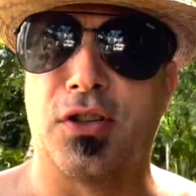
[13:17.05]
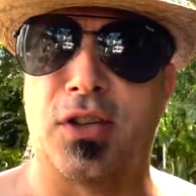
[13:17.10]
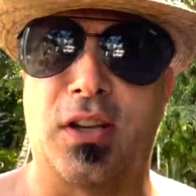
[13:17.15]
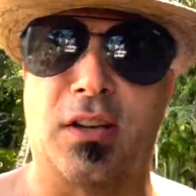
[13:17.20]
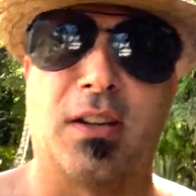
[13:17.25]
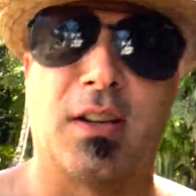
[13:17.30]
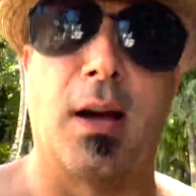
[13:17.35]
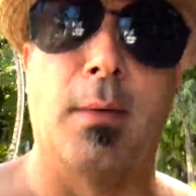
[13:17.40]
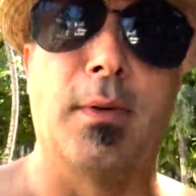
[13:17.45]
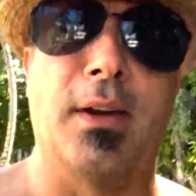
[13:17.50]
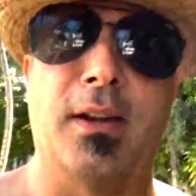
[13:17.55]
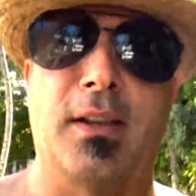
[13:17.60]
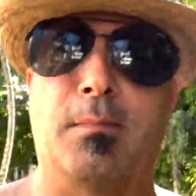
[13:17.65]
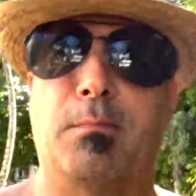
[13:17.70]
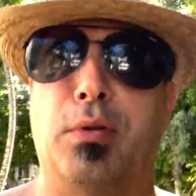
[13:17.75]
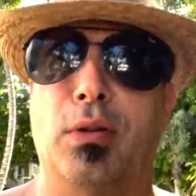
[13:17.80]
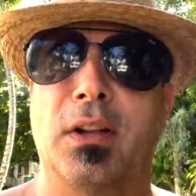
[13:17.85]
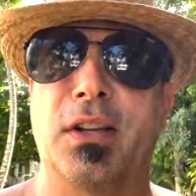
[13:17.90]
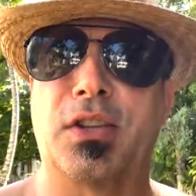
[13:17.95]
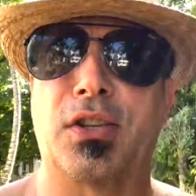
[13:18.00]
going to come in a
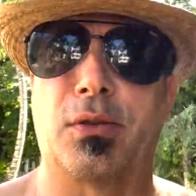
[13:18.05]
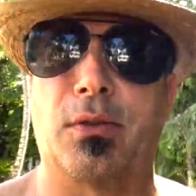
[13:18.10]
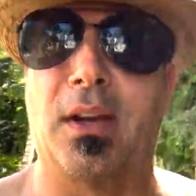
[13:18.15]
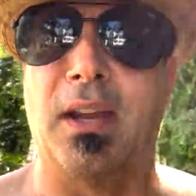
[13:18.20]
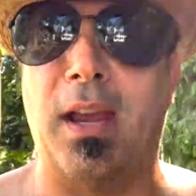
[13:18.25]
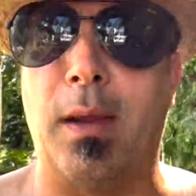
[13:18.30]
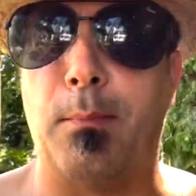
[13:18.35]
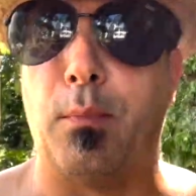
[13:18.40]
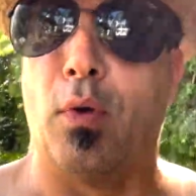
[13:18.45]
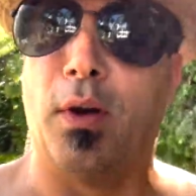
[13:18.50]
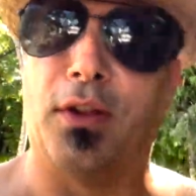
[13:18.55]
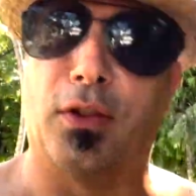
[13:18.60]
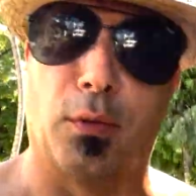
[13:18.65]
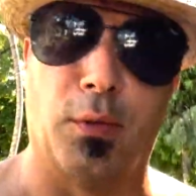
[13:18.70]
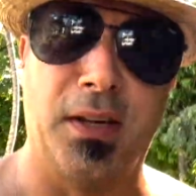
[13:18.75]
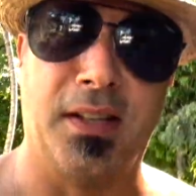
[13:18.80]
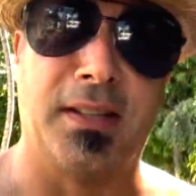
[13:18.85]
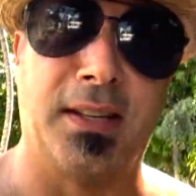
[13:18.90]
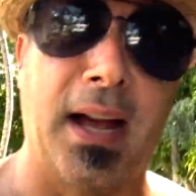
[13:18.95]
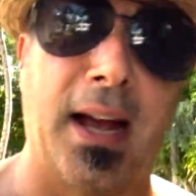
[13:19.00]
blistering
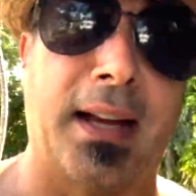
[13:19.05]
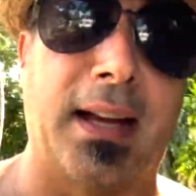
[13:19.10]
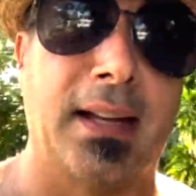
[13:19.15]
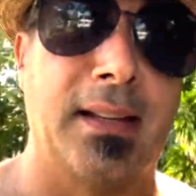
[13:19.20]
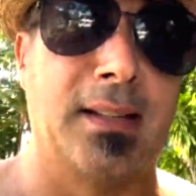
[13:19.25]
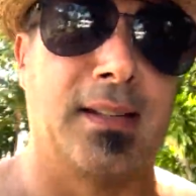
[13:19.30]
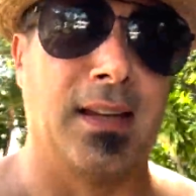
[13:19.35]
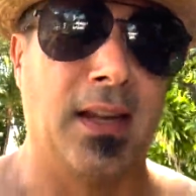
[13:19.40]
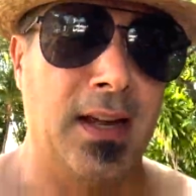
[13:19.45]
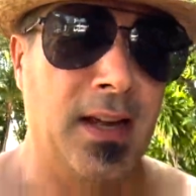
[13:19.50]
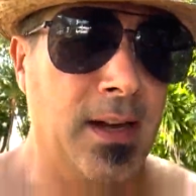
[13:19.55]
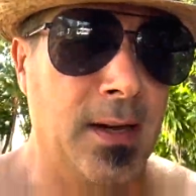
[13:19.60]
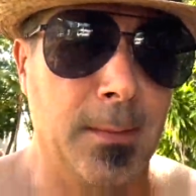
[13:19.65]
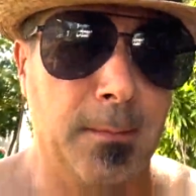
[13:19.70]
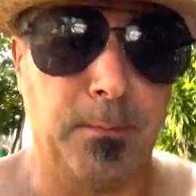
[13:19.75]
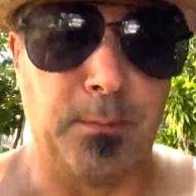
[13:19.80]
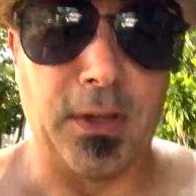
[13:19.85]
8.3 seconds.